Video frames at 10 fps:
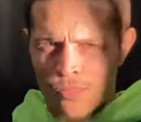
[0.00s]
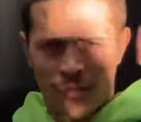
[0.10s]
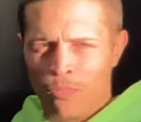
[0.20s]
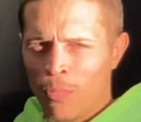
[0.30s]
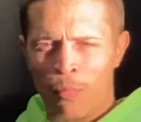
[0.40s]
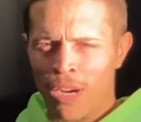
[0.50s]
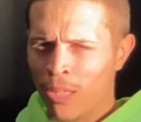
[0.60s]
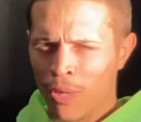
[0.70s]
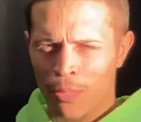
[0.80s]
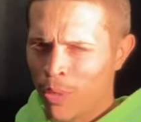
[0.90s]
my
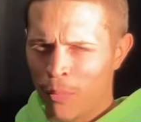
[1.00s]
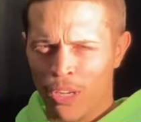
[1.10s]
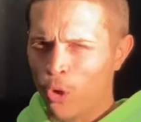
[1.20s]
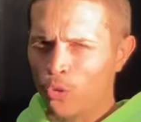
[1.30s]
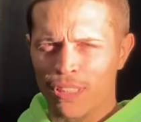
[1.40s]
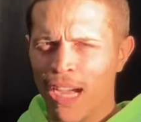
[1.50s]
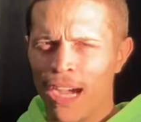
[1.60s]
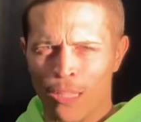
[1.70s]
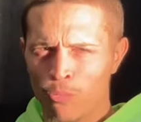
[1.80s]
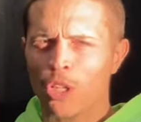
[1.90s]
goals is high.
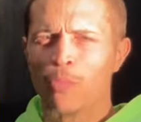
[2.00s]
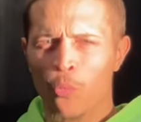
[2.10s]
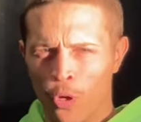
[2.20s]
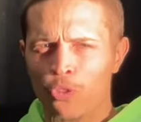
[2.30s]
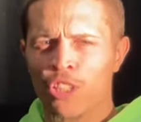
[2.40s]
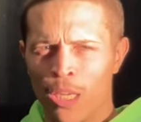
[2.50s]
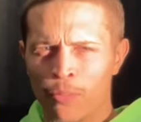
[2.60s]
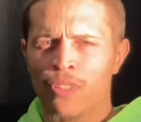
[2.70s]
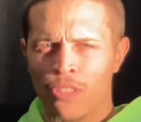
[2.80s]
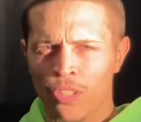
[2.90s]
I'm trying to be world
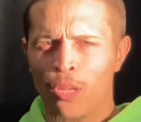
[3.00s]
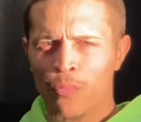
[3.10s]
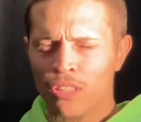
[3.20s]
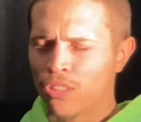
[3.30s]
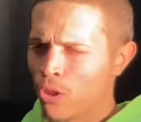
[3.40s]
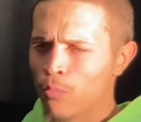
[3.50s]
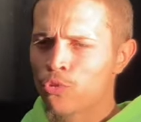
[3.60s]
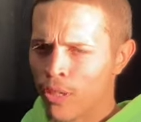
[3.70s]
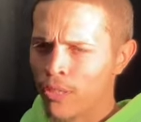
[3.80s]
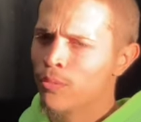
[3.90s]
champion, you know what I mean? So I'm
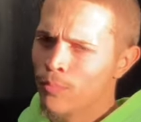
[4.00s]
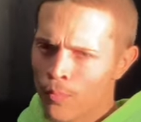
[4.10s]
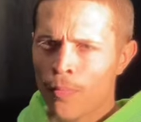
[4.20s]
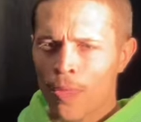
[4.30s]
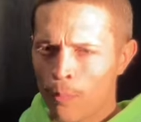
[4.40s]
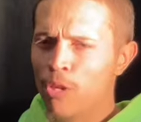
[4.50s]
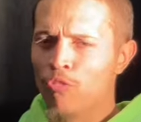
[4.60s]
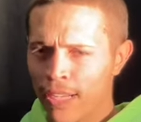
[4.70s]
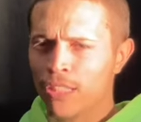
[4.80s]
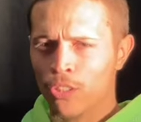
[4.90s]
trying to be
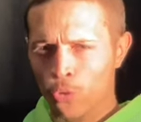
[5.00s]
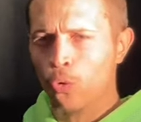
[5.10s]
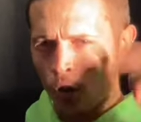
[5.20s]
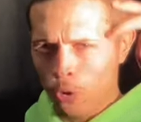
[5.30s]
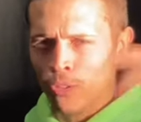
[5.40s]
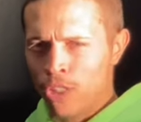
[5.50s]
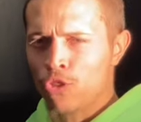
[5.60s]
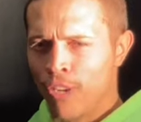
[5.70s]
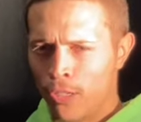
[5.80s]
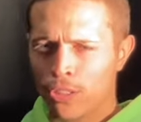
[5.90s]
ready to do all those extra
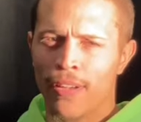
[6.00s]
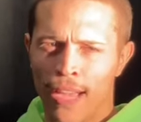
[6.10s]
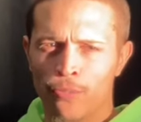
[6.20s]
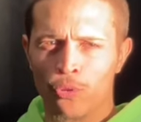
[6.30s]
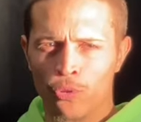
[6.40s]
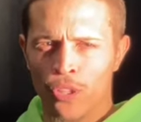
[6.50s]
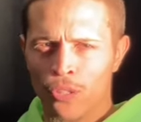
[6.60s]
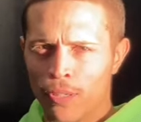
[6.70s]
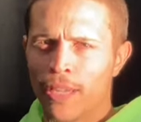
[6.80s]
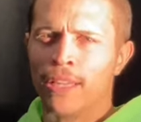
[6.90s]
rounds if I have to,
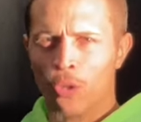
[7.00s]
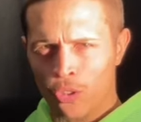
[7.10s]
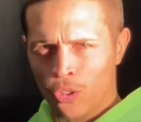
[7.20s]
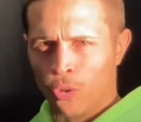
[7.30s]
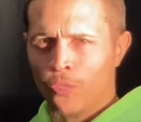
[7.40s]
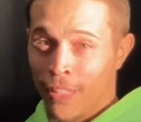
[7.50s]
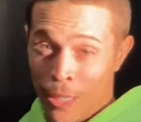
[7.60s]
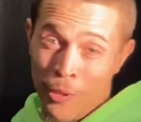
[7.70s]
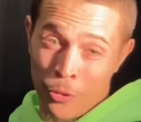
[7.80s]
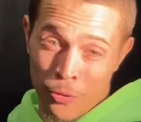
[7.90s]
And also, if they need
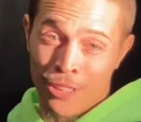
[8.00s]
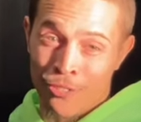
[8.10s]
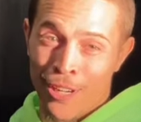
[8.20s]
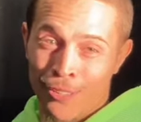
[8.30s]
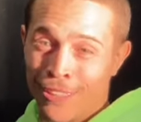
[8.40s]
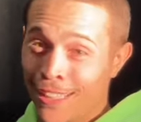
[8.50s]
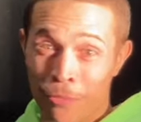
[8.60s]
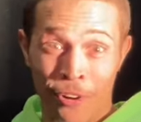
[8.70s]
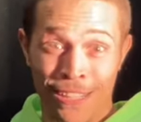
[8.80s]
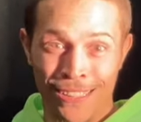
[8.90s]
me to do extra rounds here, I'm
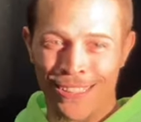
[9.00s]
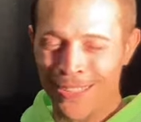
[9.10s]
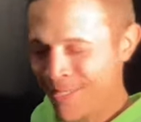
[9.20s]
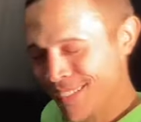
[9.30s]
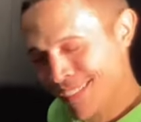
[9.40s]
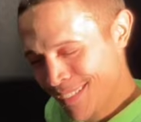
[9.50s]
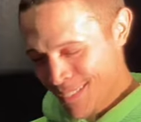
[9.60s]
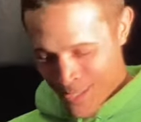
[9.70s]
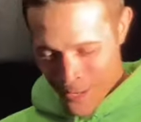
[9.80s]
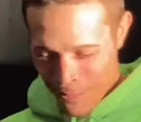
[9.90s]
ready,
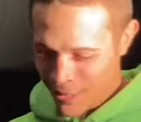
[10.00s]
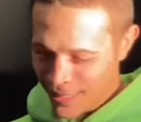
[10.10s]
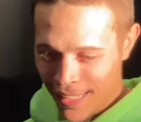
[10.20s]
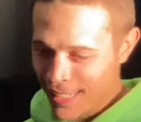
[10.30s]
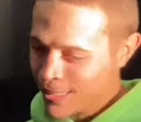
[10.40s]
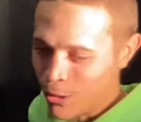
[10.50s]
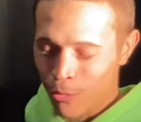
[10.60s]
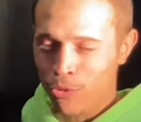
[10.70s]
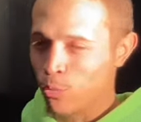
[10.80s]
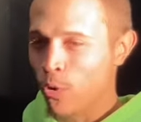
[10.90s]
But so I'm
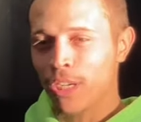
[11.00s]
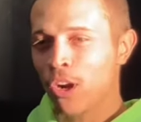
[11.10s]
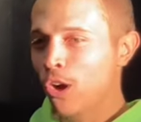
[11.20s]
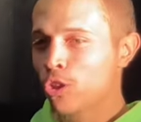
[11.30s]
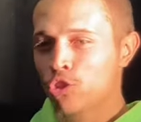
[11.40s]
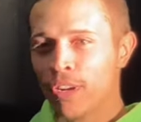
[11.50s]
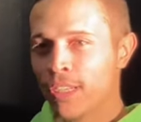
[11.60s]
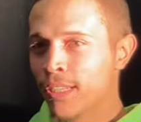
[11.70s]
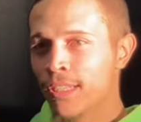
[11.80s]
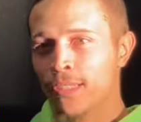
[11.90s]
just working hard,
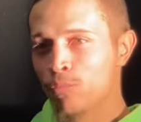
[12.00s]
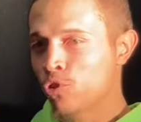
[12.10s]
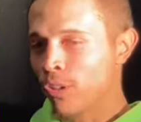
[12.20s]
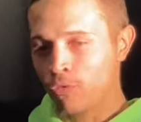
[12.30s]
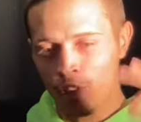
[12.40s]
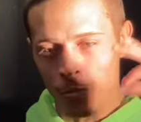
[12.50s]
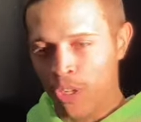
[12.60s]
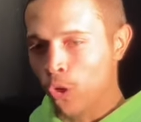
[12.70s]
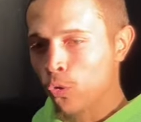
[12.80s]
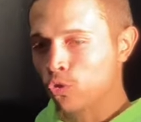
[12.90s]
training, and trying to reach my
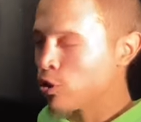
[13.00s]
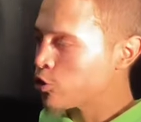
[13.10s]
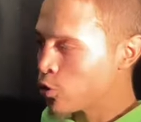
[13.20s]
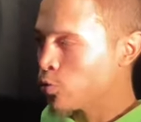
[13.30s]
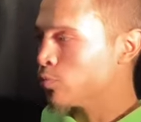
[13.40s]
goals real soon.